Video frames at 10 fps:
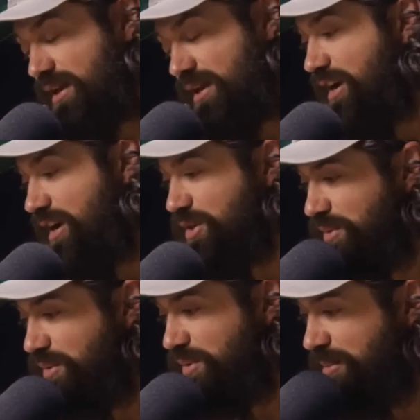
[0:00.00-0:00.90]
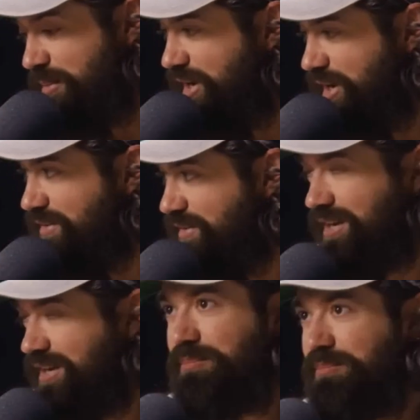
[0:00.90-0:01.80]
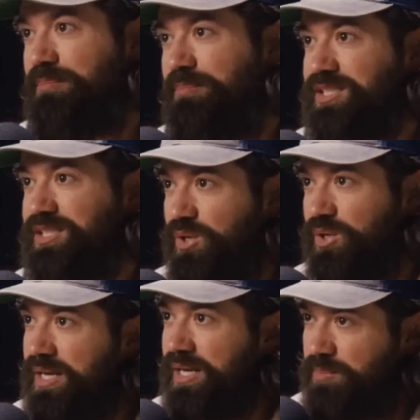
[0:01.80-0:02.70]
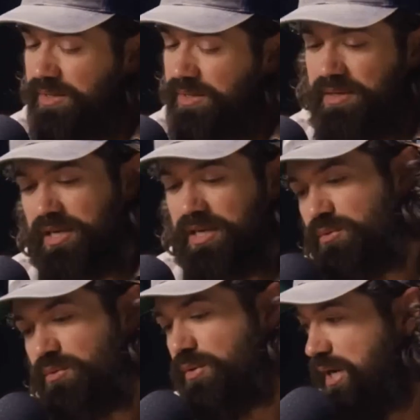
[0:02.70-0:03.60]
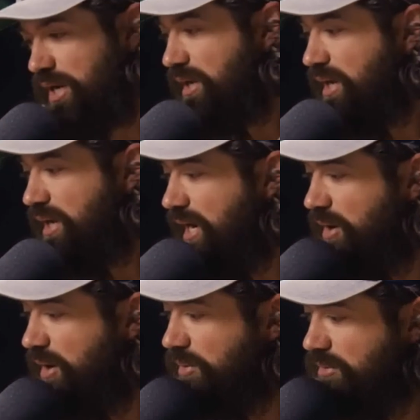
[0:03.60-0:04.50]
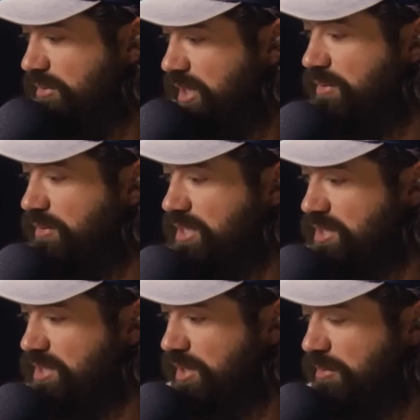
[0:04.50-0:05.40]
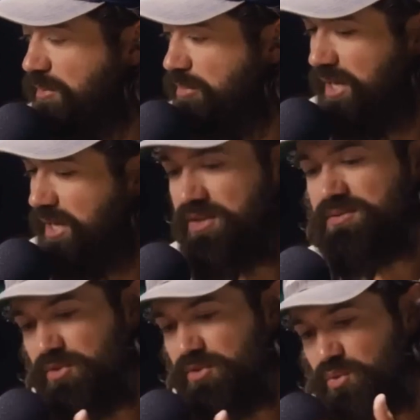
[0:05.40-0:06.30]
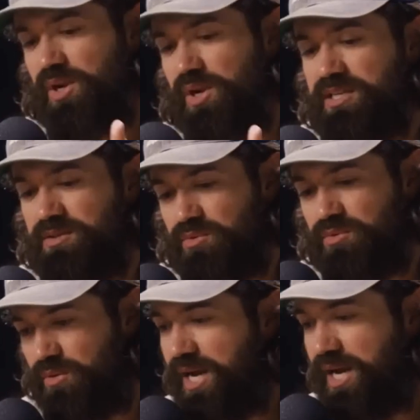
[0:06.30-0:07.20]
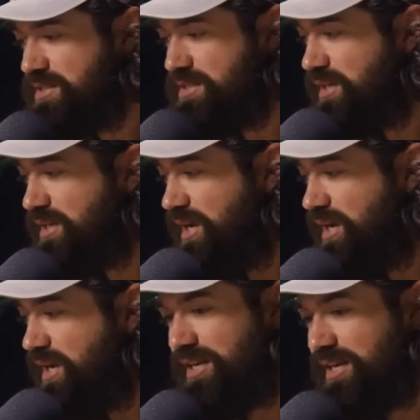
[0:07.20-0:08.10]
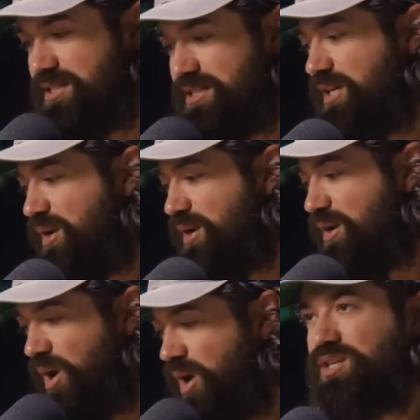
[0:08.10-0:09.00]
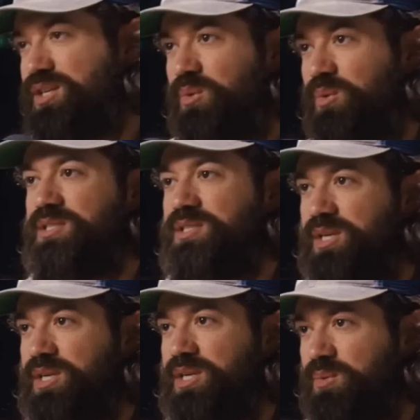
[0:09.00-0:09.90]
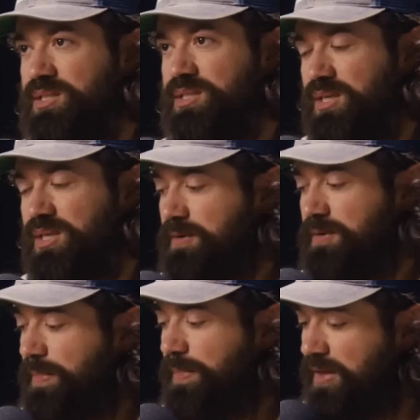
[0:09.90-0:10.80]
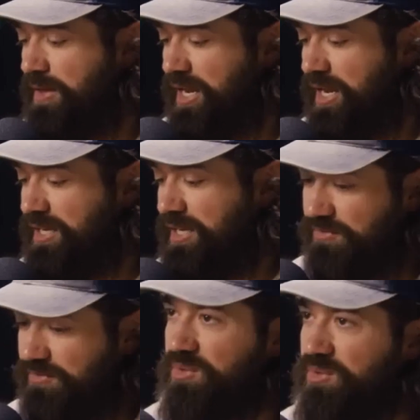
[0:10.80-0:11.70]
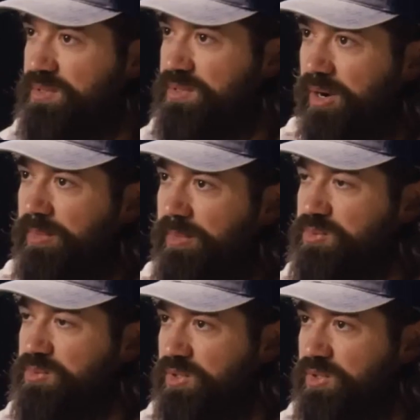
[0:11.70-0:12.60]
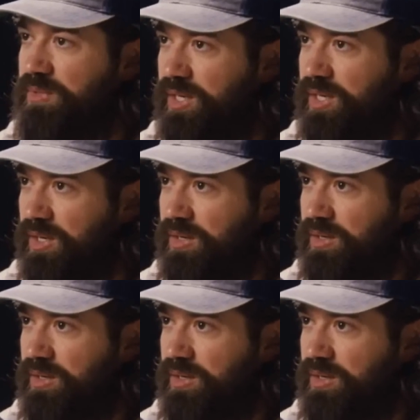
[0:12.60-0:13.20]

I know that was a roundabout way of getting back to regrets, but he regretted how he had raised her. But his, through his regrets, I got to see why she was the way she was. And then it diffused the bomb that was between me and her.